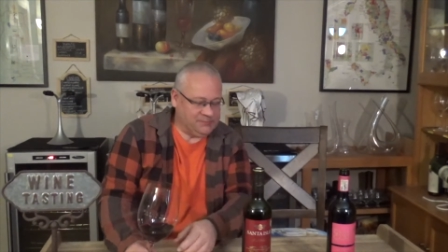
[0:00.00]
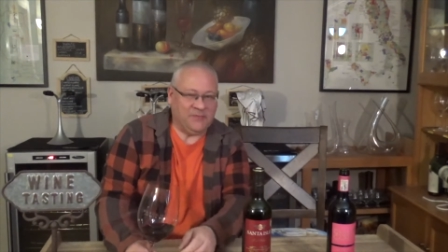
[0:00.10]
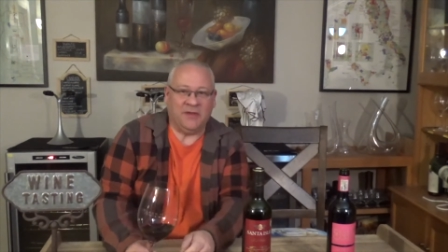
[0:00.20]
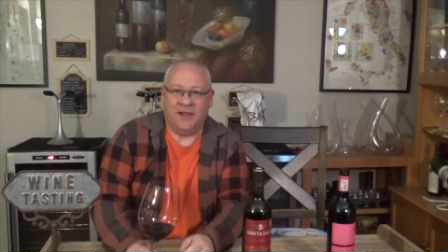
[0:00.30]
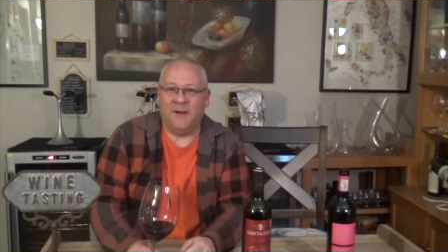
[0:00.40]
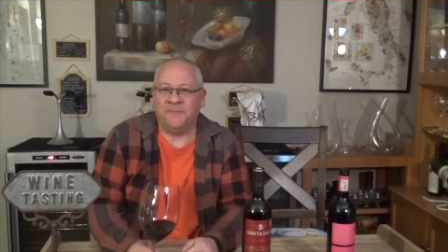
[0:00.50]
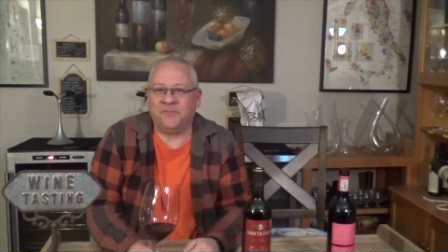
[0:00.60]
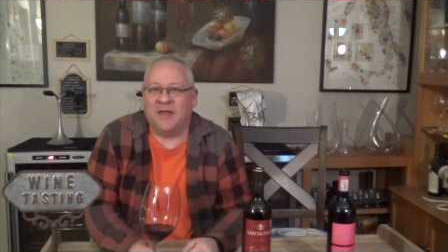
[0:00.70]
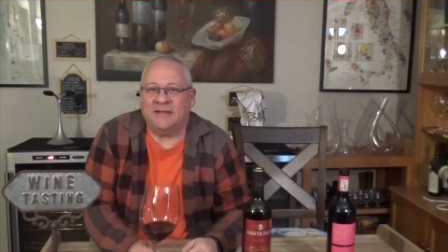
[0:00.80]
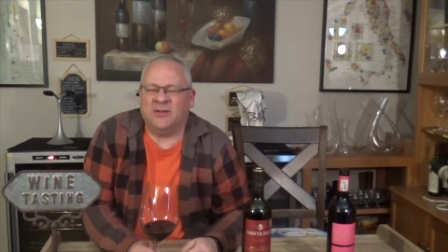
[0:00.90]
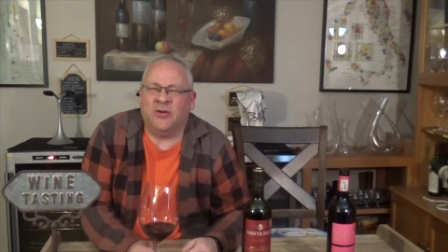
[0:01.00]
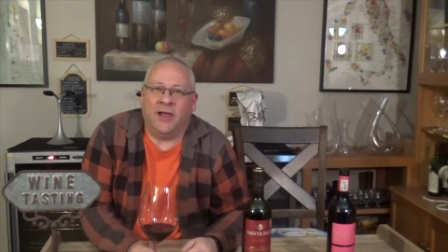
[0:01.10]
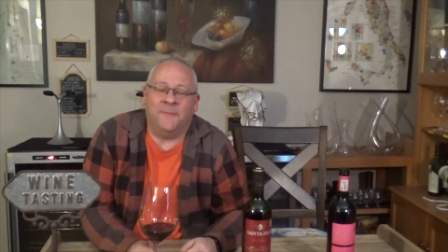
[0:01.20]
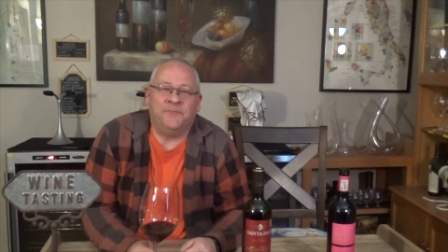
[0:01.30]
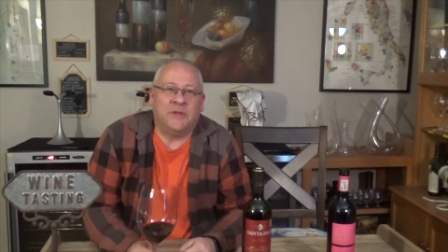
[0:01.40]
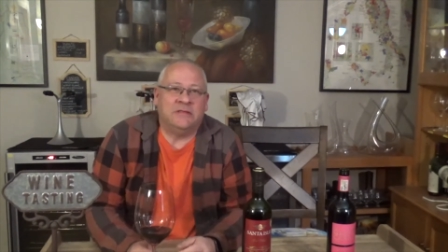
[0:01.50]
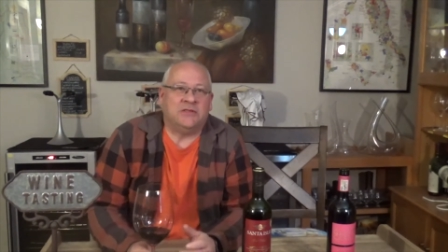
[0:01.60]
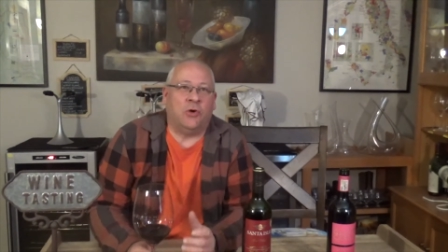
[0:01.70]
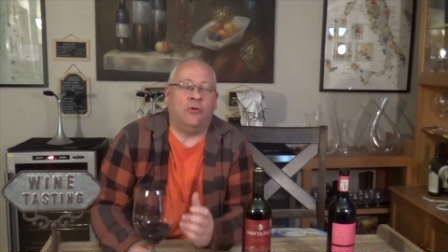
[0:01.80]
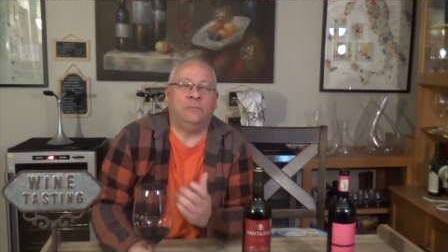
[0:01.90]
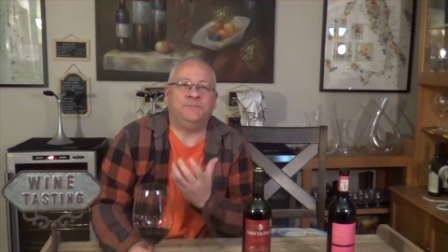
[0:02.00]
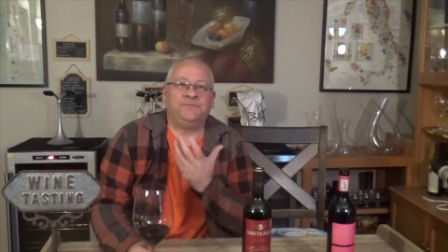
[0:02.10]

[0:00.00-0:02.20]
Yeah, nice. Okay, so